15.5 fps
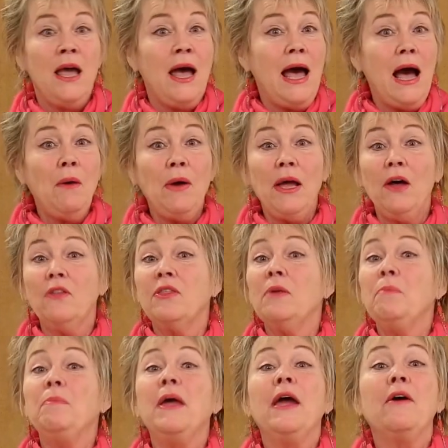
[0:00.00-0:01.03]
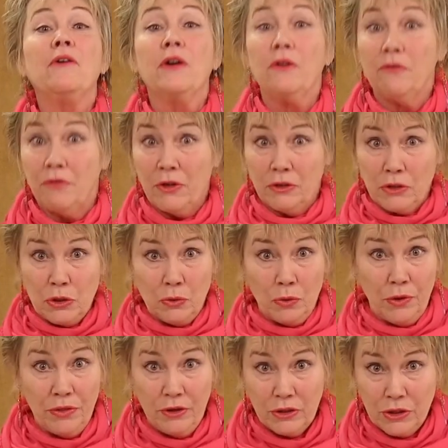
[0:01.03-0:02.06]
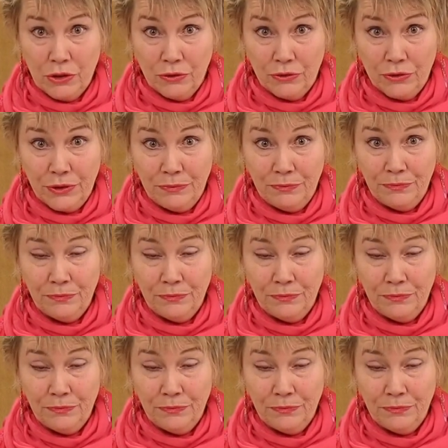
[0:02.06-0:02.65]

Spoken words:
how a healthy parent feels toward their children.